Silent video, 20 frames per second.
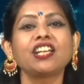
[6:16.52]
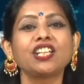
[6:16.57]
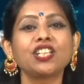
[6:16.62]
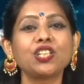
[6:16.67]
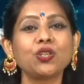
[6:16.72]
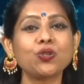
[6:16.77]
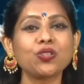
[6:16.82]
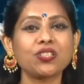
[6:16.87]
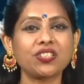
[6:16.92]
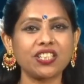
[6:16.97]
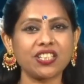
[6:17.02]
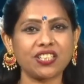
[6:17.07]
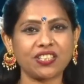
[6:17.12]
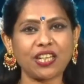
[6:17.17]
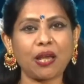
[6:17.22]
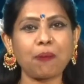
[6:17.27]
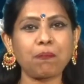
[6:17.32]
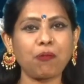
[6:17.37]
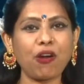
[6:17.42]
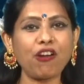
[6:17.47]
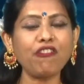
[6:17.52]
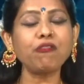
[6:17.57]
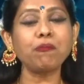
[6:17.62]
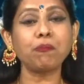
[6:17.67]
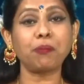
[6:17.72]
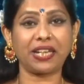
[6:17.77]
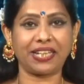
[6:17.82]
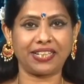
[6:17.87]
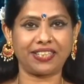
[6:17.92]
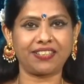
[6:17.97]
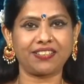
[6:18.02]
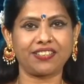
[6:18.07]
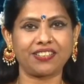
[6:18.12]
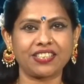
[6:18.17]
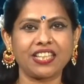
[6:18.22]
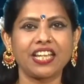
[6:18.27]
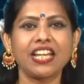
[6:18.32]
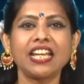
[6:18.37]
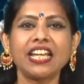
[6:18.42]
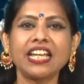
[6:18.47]
use this type of printers.
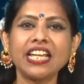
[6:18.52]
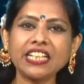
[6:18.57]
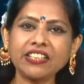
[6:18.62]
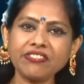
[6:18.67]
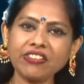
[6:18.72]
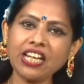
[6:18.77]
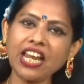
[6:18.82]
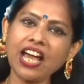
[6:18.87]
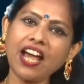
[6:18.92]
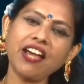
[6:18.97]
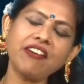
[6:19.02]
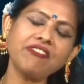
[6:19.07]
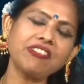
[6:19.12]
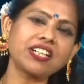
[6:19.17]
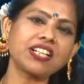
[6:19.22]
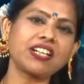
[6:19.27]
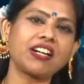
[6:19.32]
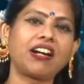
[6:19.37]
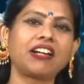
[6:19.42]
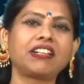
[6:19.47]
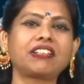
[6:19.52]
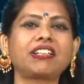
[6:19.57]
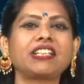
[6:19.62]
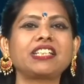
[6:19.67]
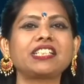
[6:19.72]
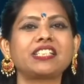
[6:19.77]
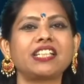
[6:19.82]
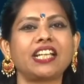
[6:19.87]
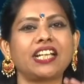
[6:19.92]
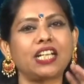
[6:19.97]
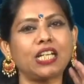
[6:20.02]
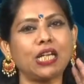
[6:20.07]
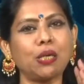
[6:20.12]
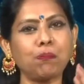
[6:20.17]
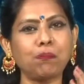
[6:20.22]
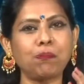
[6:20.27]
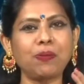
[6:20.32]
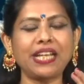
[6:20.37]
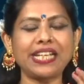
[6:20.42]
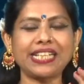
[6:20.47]
It will have a cartridge like
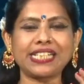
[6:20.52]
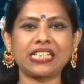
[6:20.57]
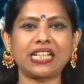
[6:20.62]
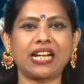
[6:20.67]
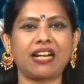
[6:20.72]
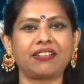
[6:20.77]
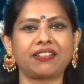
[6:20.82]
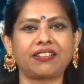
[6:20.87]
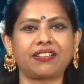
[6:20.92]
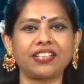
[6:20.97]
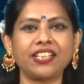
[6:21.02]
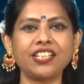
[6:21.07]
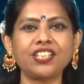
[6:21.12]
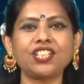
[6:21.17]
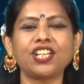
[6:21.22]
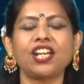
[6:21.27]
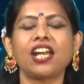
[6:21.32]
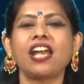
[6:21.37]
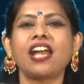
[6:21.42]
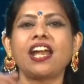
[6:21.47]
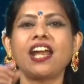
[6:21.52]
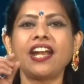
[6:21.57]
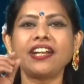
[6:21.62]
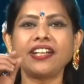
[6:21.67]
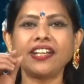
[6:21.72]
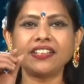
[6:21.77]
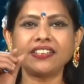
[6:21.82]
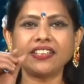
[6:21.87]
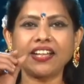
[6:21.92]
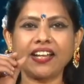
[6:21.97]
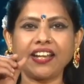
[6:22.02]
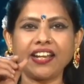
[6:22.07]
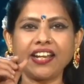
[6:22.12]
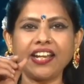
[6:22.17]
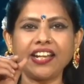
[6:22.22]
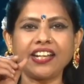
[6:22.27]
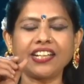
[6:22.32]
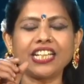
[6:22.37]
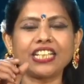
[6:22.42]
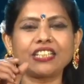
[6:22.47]
cup like cartridge, and at the
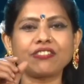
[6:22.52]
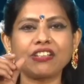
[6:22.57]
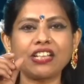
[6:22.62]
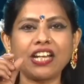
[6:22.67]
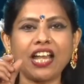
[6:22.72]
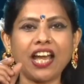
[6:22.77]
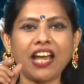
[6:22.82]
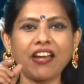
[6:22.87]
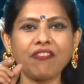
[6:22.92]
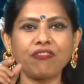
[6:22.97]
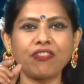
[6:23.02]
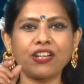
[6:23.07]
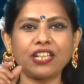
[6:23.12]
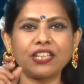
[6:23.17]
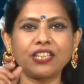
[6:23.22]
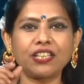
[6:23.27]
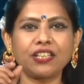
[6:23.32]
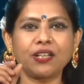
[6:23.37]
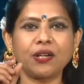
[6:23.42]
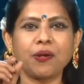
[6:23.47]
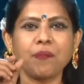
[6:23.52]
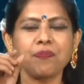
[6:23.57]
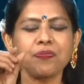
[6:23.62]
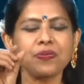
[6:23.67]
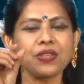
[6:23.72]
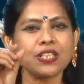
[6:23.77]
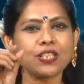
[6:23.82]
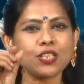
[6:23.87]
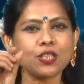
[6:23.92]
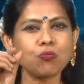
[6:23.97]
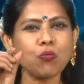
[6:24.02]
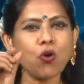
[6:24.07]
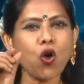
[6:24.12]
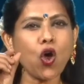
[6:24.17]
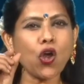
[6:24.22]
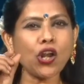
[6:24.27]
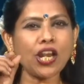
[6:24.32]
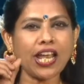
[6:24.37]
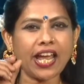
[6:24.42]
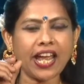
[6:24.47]
end it will have the
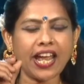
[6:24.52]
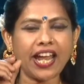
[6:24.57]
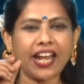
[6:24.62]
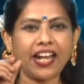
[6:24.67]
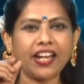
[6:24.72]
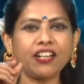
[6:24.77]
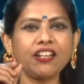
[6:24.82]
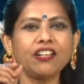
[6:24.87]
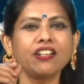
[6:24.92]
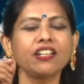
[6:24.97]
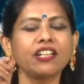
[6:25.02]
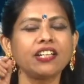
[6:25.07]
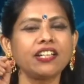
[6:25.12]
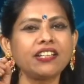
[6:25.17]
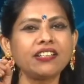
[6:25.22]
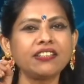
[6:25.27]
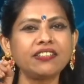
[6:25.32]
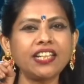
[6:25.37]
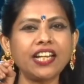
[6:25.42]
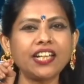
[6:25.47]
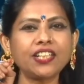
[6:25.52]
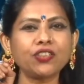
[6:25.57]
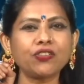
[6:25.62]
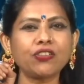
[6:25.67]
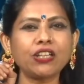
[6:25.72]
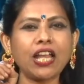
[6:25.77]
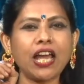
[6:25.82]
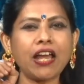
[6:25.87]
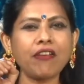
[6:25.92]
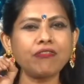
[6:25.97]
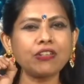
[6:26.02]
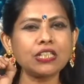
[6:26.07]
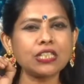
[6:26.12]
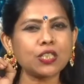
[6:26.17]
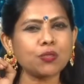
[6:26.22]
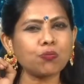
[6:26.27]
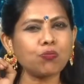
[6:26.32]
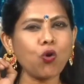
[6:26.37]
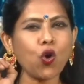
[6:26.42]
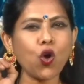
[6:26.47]
small head. In that you will have a
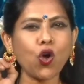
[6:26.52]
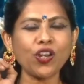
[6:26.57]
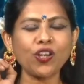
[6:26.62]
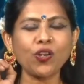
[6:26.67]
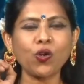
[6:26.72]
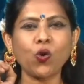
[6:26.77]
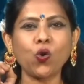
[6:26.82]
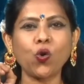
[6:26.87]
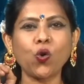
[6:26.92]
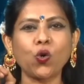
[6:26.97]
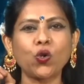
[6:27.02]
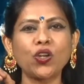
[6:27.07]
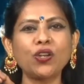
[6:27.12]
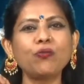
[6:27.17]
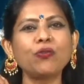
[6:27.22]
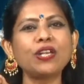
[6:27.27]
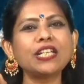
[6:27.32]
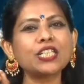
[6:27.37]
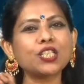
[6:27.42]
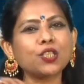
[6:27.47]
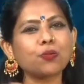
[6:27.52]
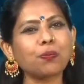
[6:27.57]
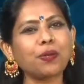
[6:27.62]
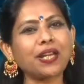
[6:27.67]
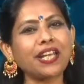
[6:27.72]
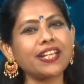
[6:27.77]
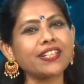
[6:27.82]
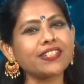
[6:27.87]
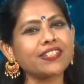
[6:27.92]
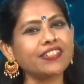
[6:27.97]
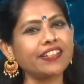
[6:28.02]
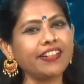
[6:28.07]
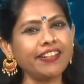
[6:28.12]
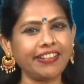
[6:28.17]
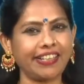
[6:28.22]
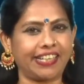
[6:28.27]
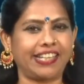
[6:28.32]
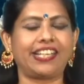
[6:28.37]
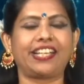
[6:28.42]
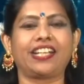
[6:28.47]
small hole which sprays the
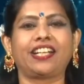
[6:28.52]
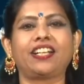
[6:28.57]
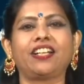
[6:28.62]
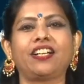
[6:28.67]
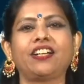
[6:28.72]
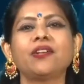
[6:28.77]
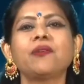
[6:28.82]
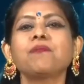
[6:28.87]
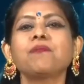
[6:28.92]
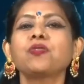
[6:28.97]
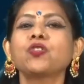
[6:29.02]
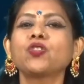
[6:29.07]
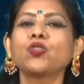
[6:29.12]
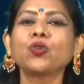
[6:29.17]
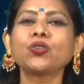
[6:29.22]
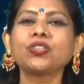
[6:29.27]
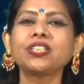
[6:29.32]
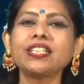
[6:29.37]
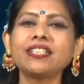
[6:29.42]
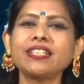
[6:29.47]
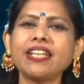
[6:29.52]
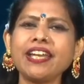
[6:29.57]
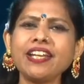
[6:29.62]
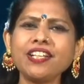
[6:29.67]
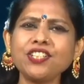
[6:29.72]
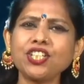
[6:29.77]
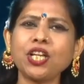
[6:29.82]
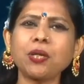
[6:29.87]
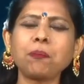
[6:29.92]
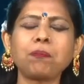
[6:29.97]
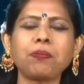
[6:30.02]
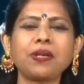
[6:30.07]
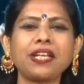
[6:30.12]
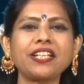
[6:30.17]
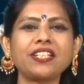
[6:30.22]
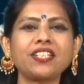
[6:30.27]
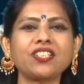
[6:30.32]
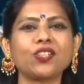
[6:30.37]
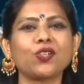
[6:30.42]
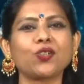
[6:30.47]
ink. So, this inkjet
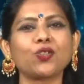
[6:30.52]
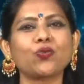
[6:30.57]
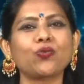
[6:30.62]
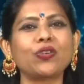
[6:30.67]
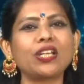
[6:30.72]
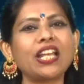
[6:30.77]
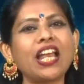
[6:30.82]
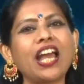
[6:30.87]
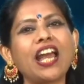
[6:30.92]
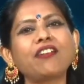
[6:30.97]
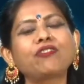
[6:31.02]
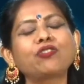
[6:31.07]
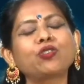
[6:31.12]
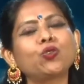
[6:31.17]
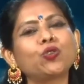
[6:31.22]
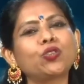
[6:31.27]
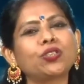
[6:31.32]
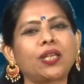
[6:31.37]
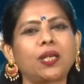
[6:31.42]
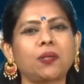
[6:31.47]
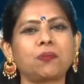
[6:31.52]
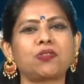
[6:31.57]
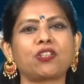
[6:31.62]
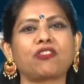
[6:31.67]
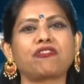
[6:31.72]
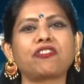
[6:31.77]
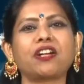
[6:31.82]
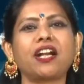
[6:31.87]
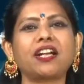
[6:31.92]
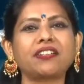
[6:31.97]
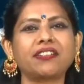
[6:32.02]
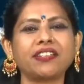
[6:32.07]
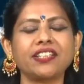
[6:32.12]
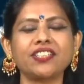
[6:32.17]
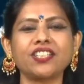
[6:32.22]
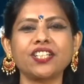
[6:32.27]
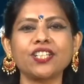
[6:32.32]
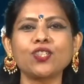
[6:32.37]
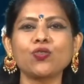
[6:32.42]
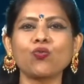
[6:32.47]
printers will have two types of
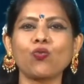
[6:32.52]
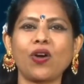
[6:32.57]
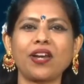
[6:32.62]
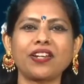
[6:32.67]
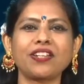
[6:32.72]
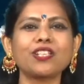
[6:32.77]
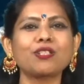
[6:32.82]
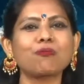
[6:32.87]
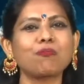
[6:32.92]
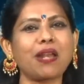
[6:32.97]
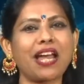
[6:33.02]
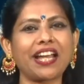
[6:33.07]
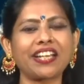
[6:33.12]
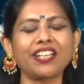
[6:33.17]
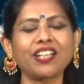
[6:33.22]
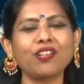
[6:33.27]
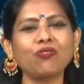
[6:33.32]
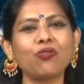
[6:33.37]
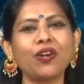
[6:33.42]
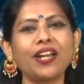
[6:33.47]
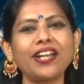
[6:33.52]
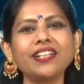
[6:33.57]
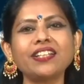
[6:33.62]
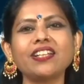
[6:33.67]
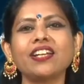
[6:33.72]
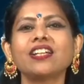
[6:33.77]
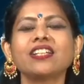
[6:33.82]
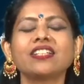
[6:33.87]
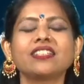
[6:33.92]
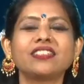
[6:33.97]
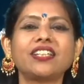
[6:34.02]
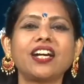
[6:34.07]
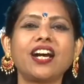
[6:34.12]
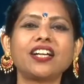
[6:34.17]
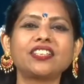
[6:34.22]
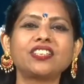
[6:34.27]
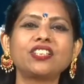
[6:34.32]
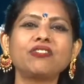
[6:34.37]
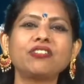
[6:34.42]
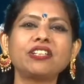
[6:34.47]
cartridges. One is black and white, the
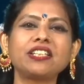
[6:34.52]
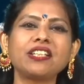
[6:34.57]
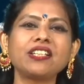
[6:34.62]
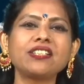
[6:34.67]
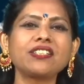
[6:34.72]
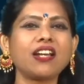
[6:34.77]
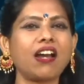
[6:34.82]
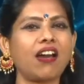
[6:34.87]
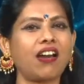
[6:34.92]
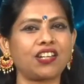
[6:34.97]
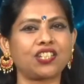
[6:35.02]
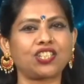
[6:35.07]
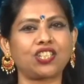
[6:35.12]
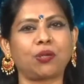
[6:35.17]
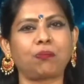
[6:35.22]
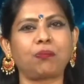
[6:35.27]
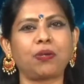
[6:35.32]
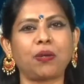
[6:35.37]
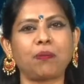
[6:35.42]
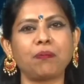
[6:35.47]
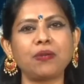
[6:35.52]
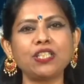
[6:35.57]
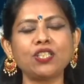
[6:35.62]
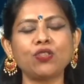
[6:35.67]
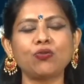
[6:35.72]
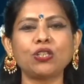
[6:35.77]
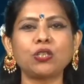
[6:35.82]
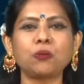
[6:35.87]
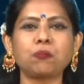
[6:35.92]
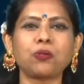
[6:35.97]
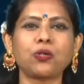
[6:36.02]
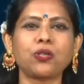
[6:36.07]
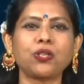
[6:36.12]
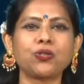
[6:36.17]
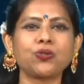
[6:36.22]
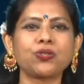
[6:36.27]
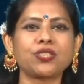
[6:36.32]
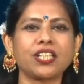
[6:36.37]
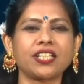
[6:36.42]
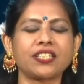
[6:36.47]
other one is RGB, means which
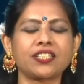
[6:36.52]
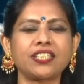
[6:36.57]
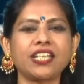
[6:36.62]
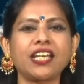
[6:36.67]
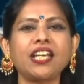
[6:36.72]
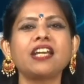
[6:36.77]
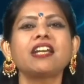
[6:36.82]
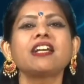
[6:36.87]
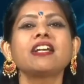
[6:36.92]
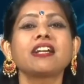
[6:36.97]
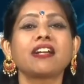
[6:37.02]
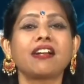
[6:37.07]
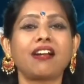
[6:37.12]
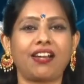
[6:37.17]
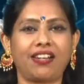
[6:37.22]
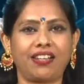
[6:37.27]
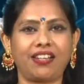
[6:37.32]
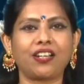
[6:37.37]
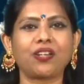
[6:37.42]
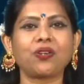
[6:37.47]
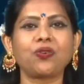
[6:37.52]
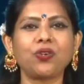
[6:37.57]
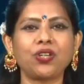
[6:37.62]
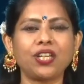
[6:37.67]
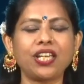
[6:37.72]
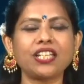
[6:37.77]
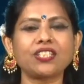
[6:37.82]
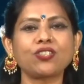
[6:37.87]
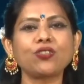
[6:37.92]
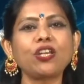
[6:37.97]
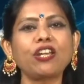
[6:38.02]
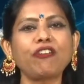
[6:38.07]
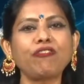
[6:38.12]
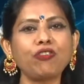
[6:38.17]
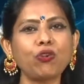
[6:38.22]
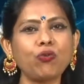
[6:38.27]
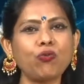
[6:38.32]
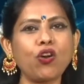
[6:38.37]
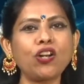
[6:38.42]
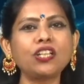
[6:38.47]
produces the color. Okay. So, if
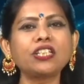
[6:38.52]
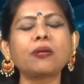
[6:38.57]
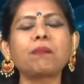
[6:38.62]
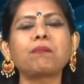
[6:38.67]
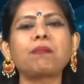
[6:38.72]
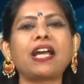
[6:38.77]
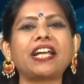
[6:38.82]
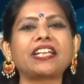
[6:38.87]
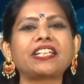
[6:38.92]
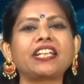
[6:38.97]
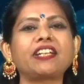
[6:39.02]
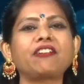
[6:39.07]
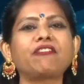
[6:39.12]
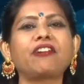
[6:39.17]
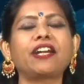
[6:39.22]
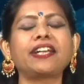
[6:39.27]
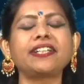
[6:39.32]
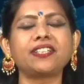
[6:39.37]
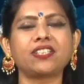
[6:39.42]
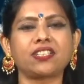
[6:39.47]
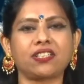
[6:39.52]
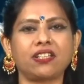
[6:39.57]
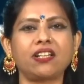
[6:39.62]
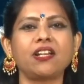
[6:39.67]
you want a black and white